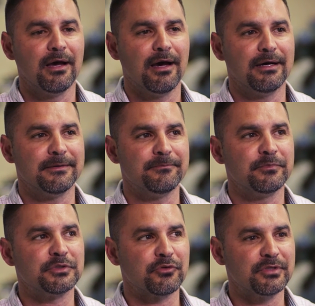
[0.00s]
Uh,
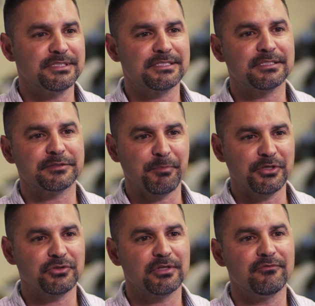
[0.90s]
so this is a
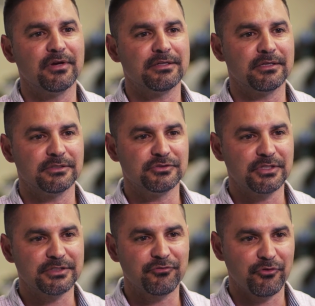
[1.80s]
special event
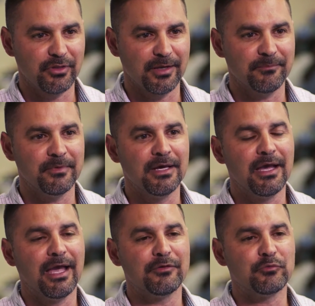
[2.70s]
just for them,
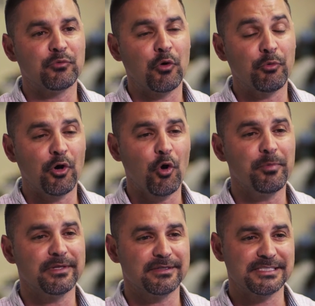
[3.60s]
and we're
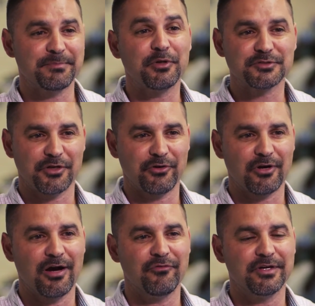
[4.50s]
hoping that this builds on their
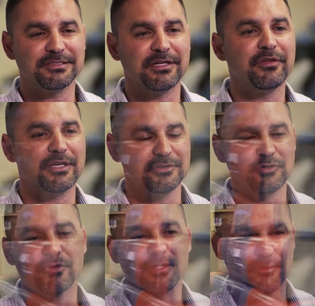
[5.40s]
confidence and they can join